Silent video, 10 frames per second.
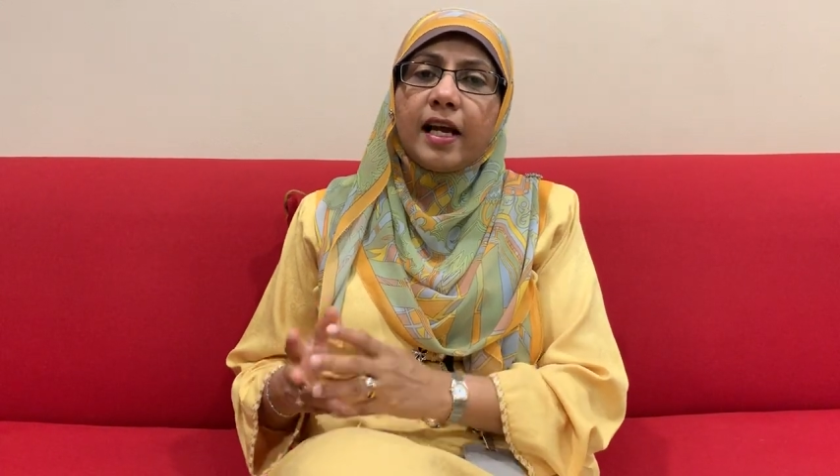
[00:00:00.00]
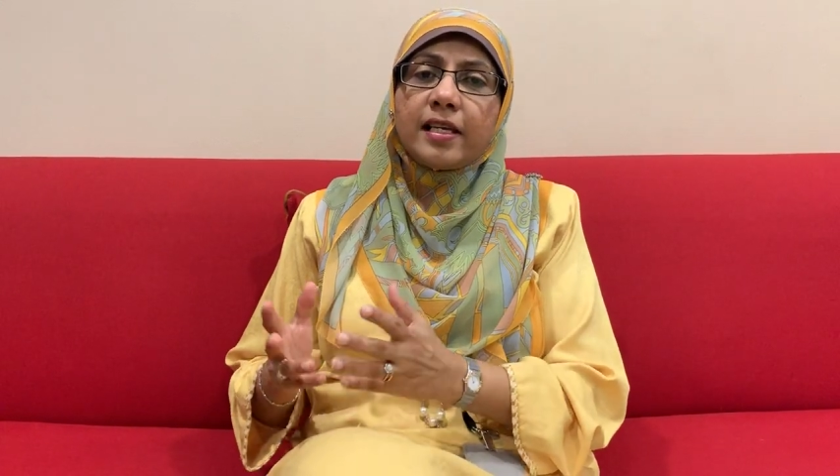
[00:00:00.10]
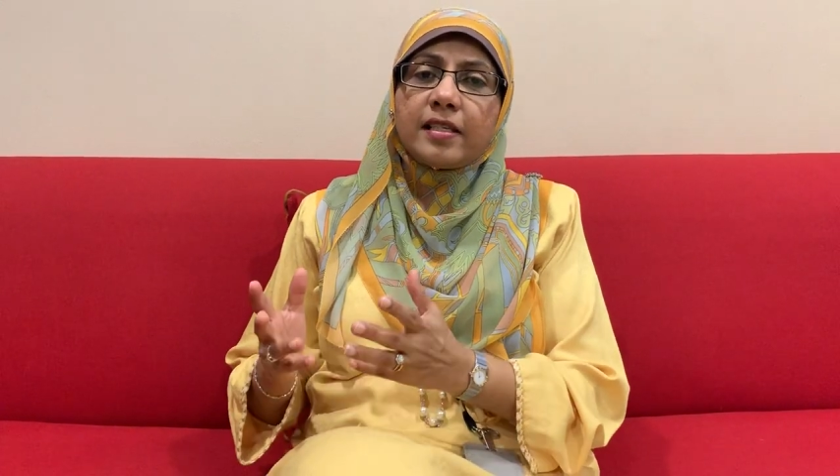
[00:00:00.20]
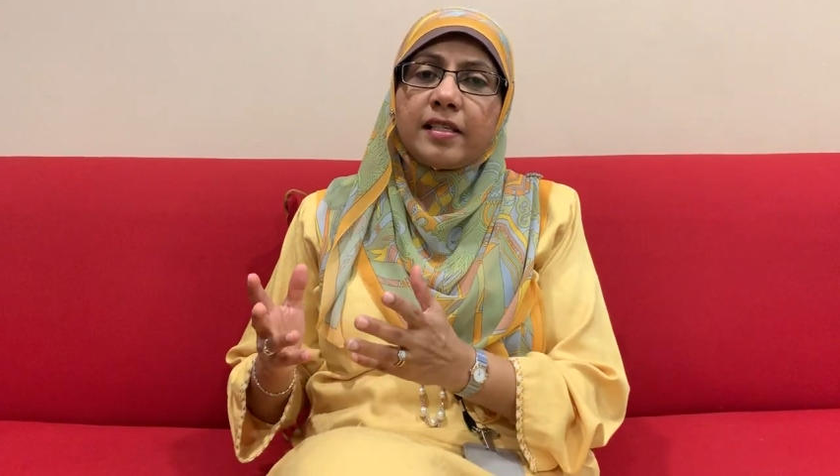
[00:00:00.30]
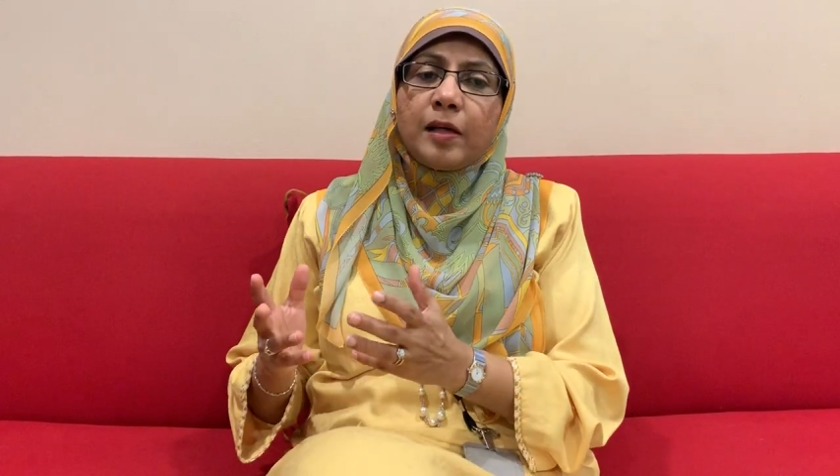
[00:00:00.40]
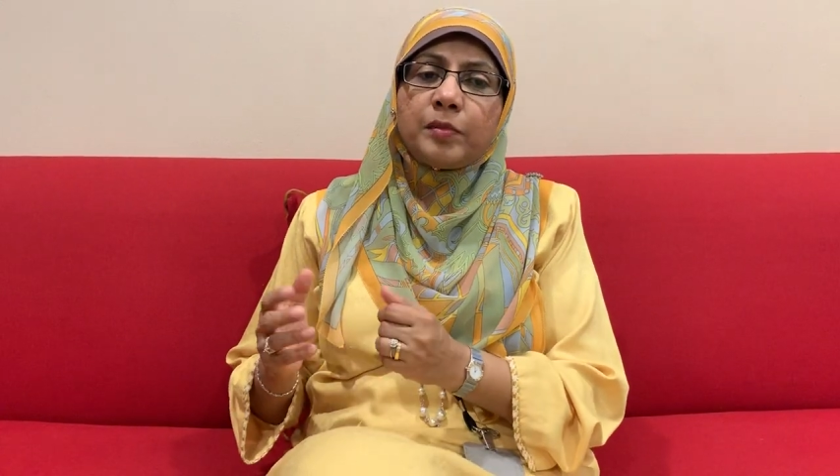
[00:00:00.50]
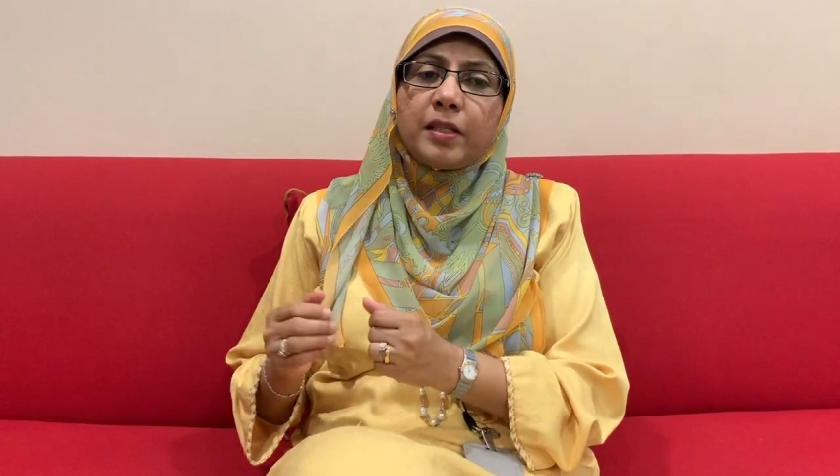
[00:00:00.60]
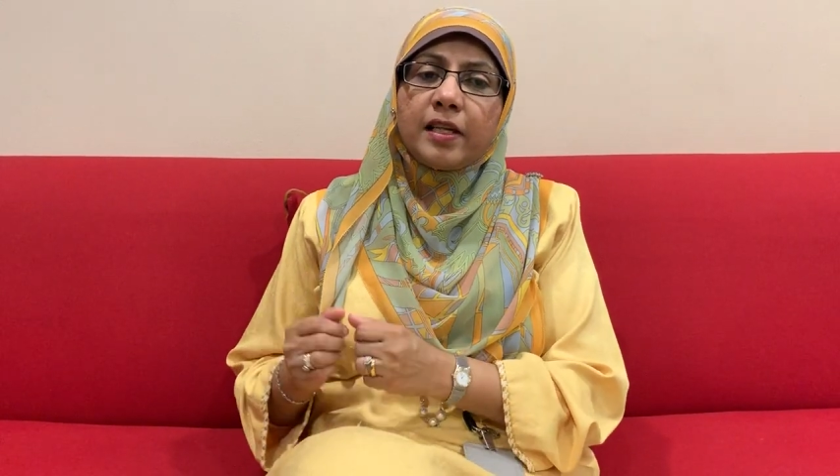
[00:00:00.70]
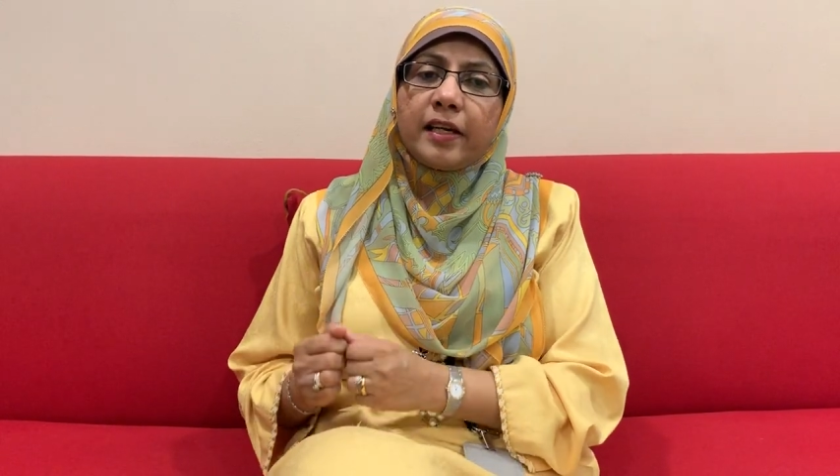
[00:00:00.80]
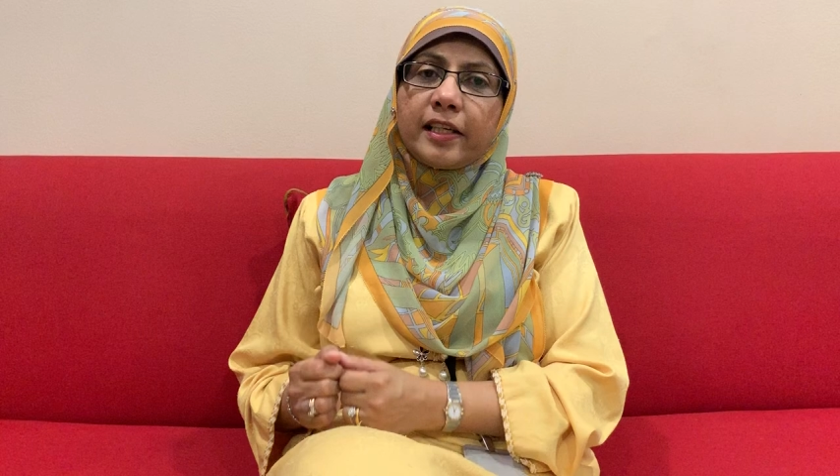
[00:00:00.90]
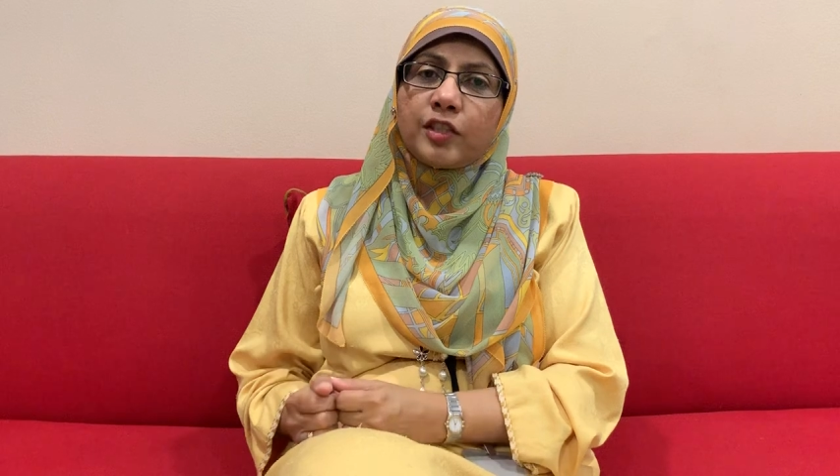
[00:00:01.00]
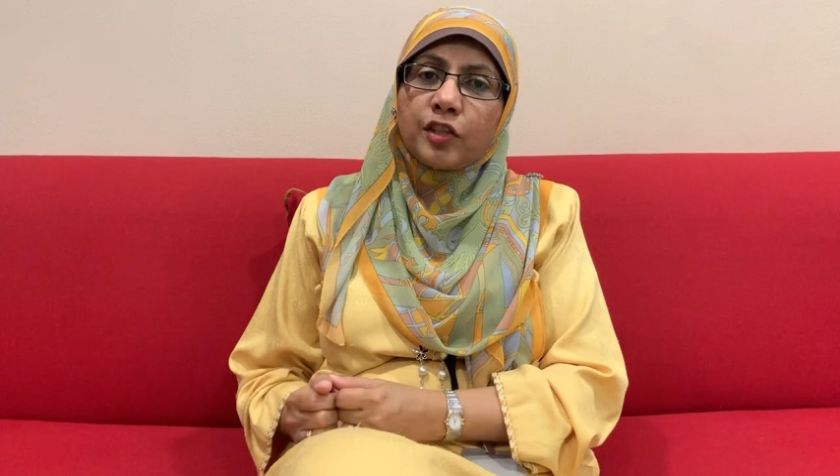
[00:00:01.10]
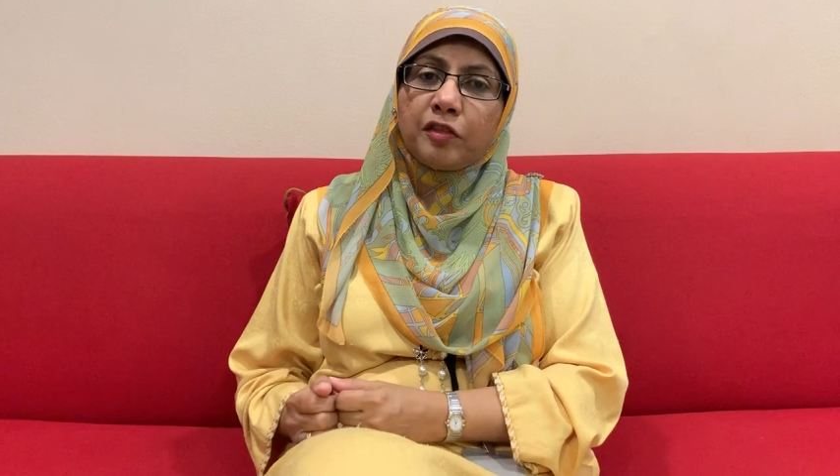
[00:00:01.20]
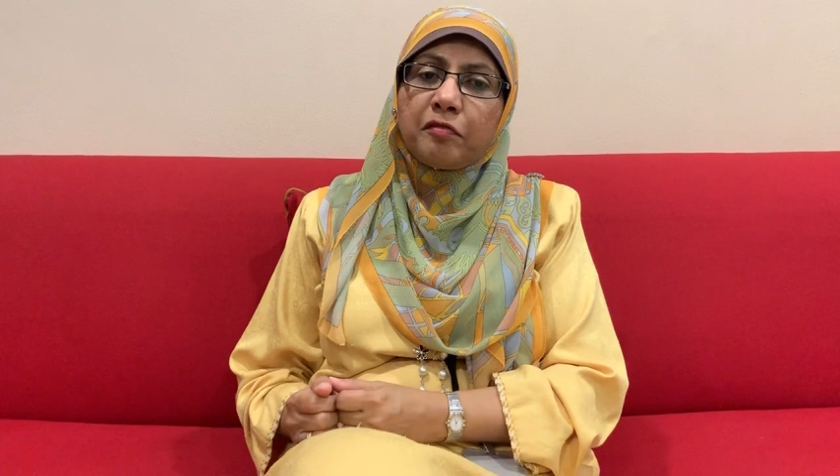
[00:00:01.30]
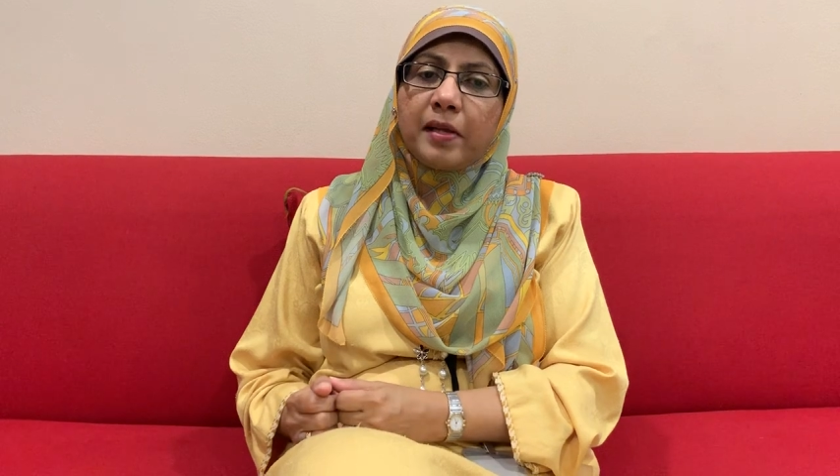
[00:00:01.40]
As the Deputy
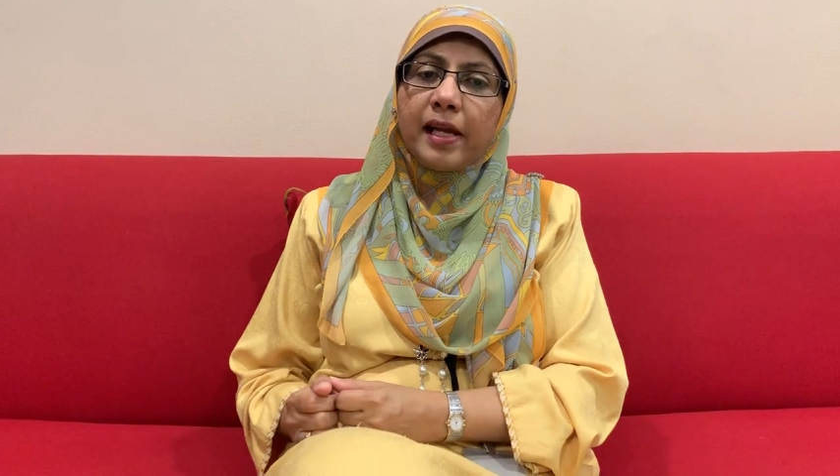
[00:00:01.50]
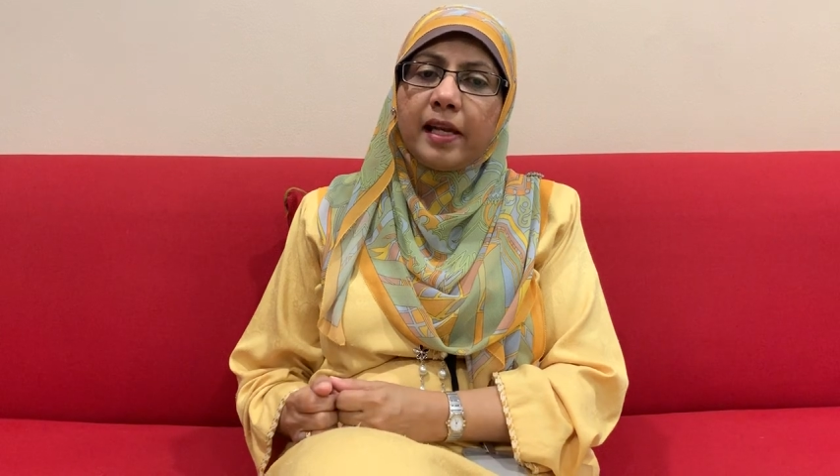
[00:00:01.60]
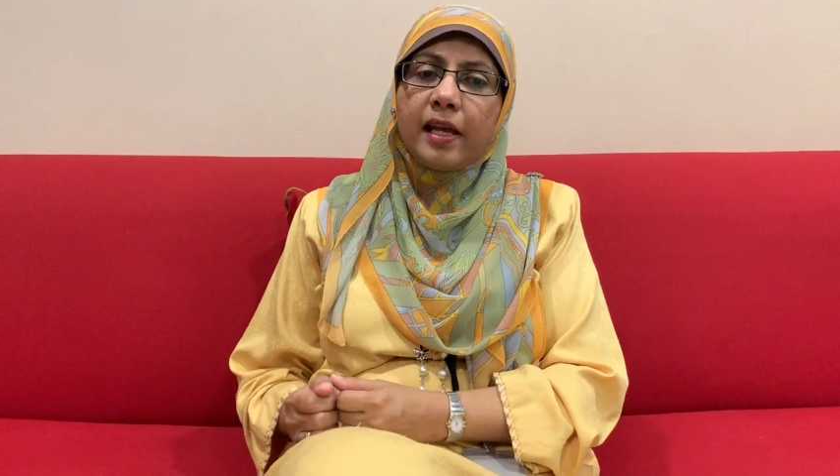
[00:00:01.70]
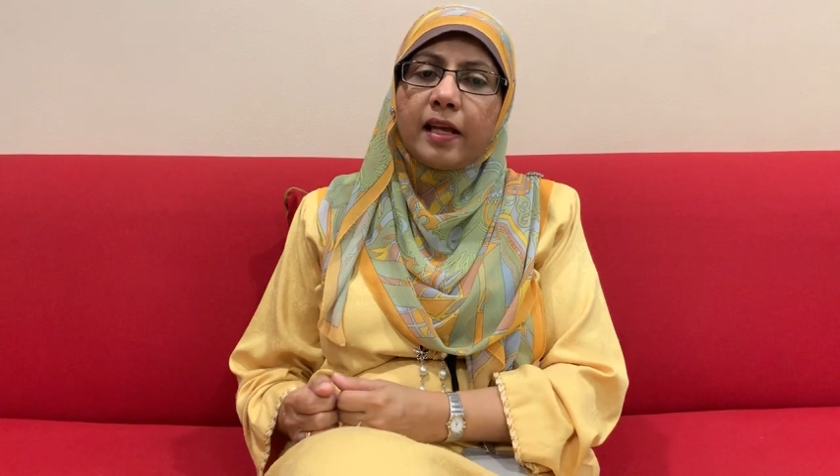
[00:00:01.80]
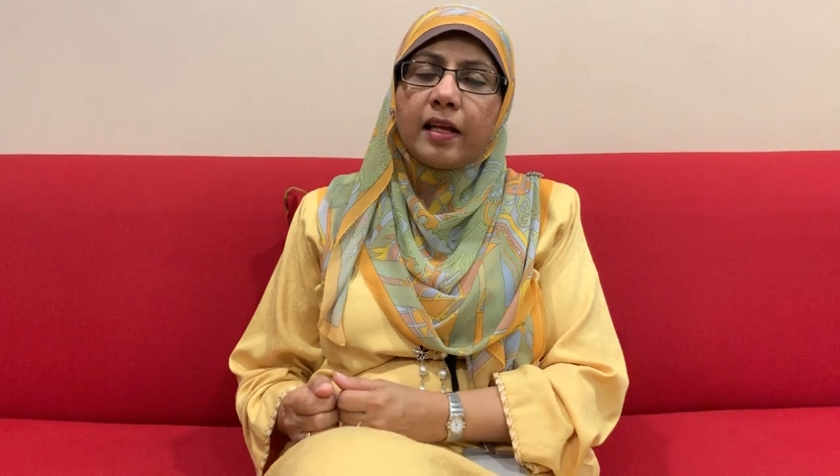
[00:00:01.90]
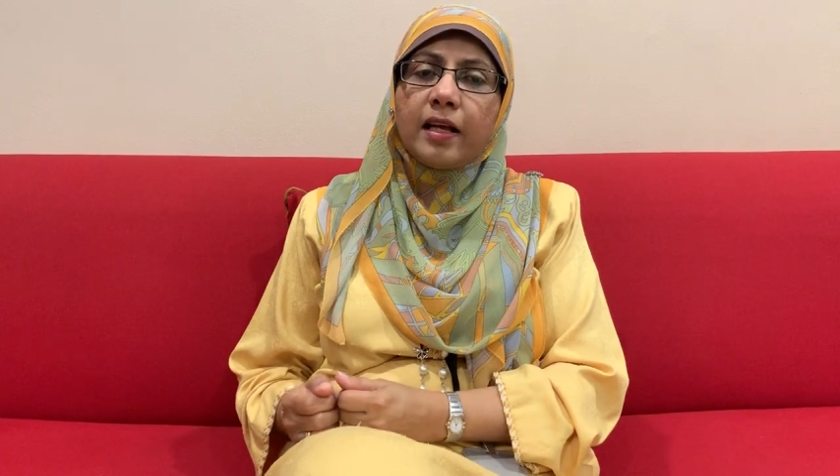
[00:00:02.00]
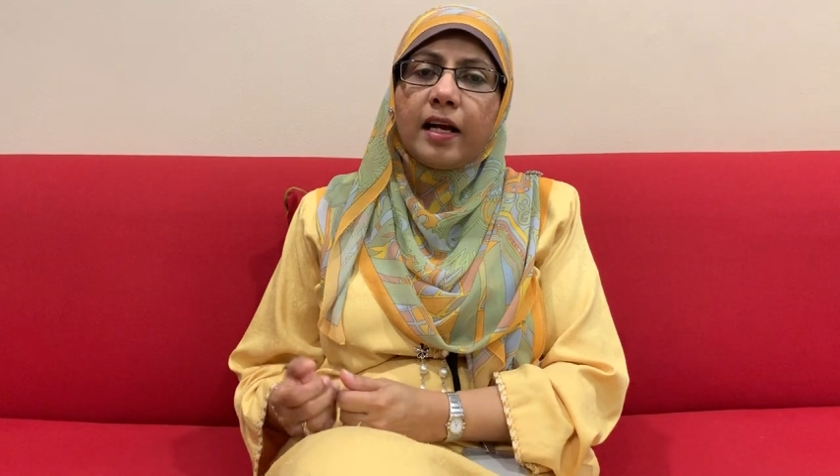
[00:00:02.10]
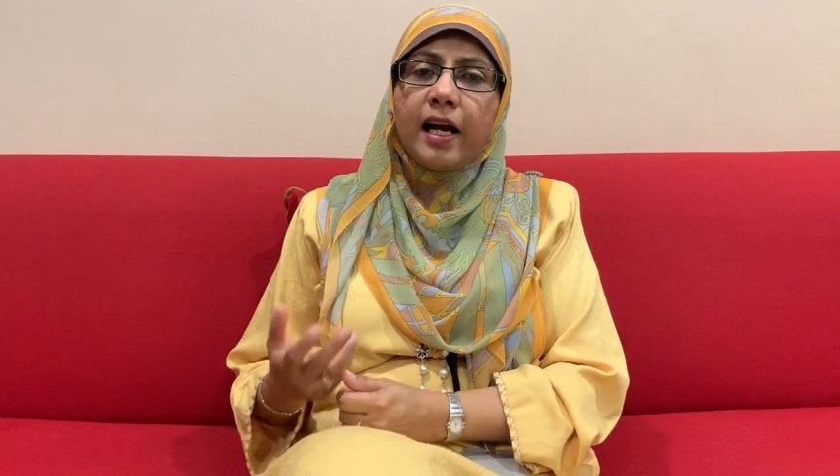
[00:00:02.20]
Director of Planning,